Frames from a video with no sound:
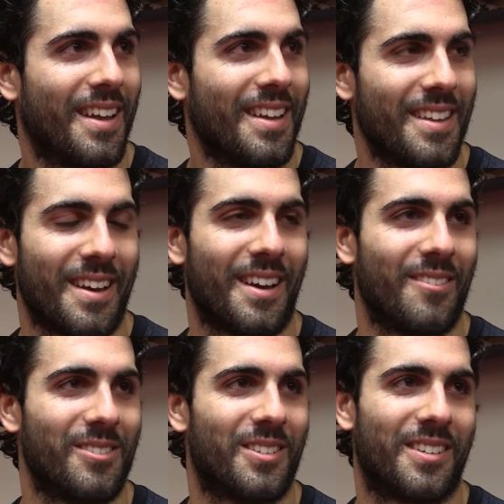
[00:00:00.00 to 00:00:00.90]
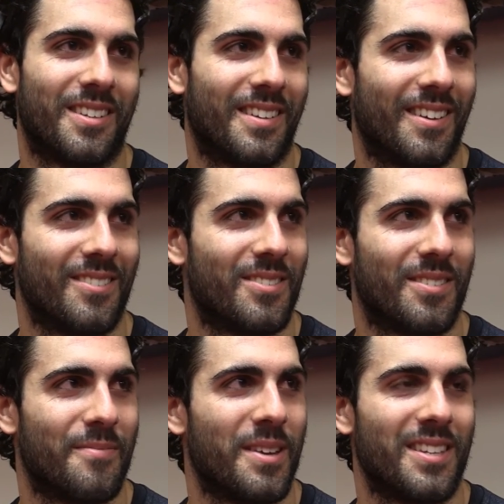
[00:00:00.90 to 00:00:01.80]
Yeah, it was it
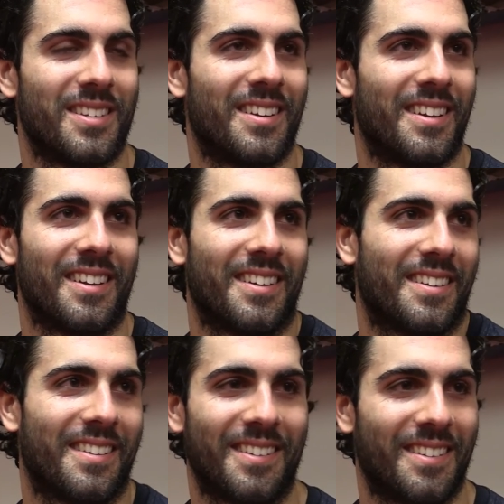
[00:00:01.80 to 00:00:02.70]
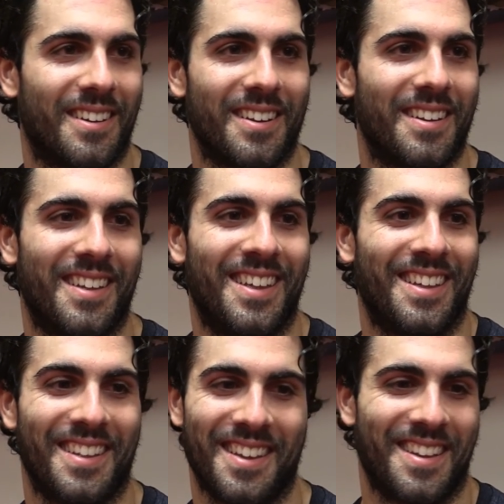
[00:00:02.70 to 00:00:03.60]
was amazing. Like I
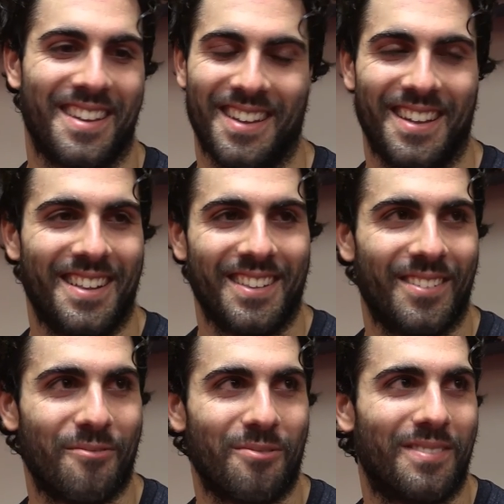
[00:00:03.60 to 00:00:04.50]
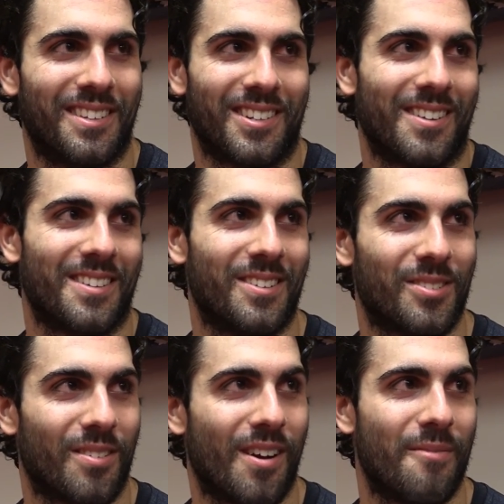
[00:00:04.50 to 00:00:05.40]
it's hard to
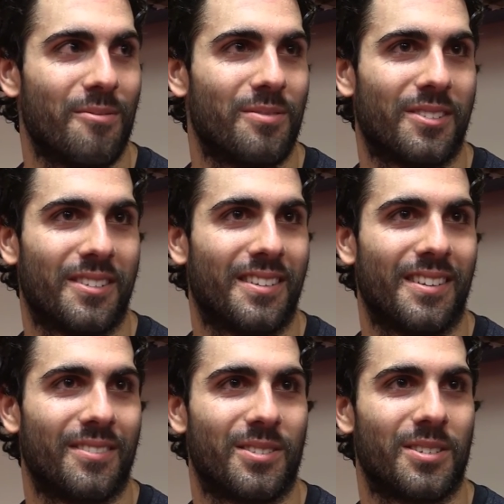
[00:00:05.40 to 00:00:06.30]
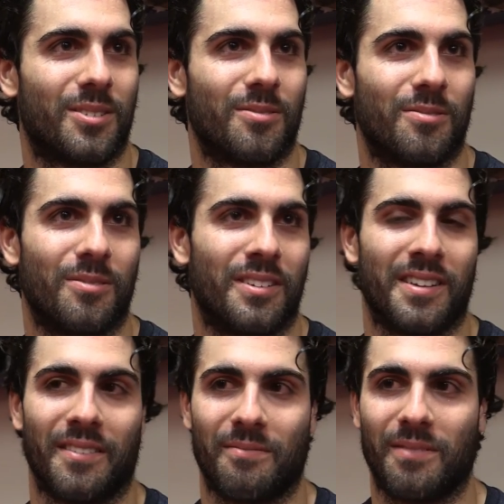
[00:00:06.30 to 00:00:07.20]
describe. It was it was just so cool,
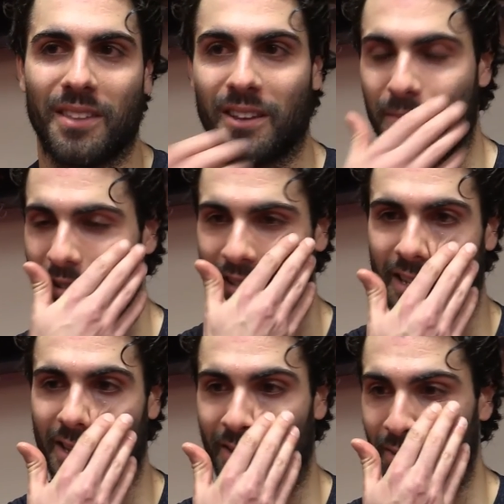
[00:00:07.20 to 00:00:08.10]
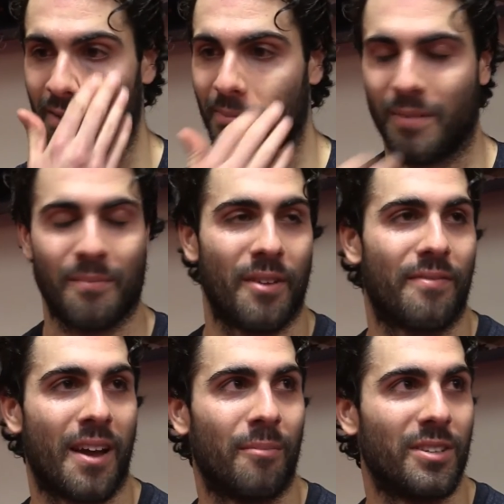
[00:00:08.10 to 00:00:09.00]
and I'm thinking about like you know my, my
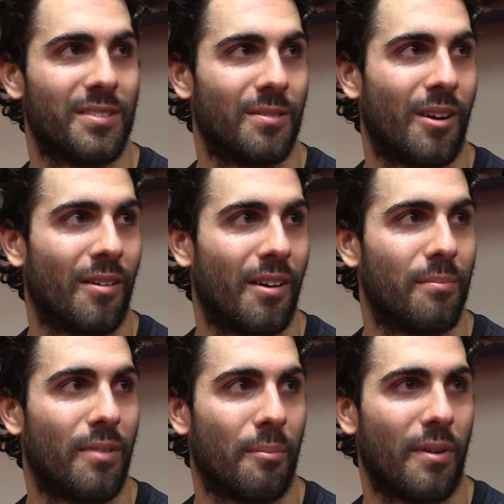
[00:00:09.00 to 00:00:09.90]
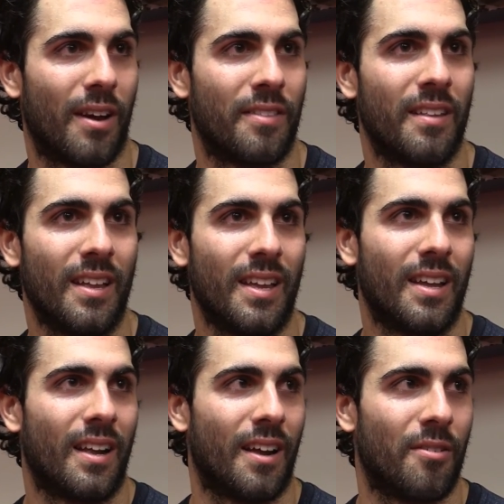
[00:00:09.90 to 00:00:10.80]
family too, how, how, how proud
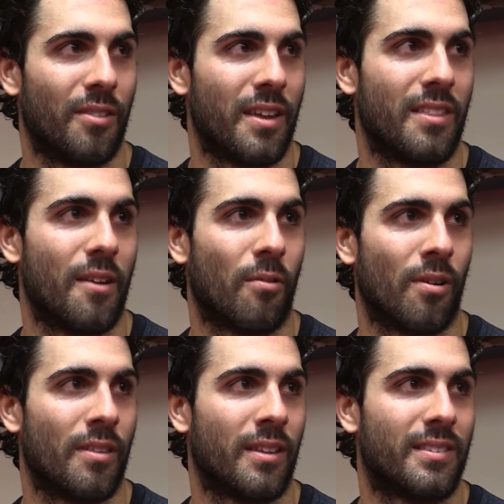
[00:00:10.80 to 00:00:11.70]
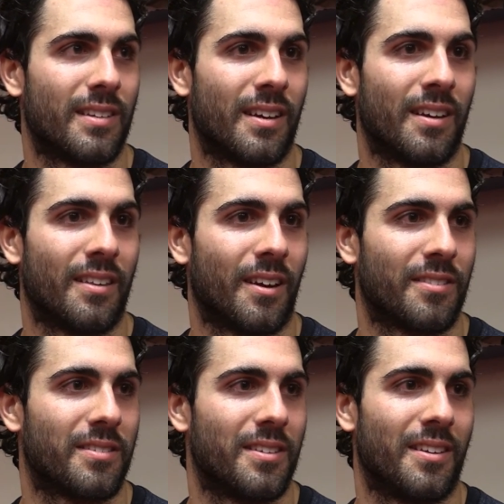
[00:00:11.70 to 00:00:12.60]
I know they, they were that uh, they got
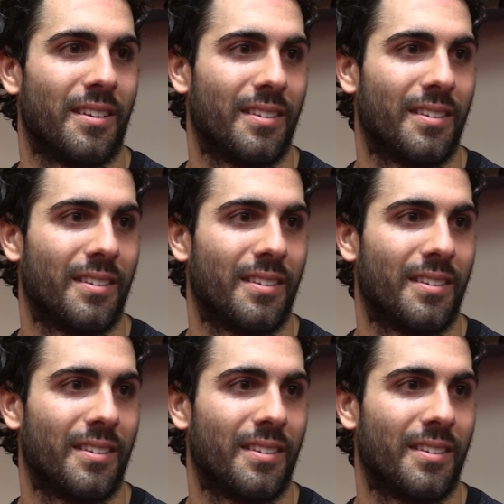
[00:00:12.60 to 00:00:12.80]
to see you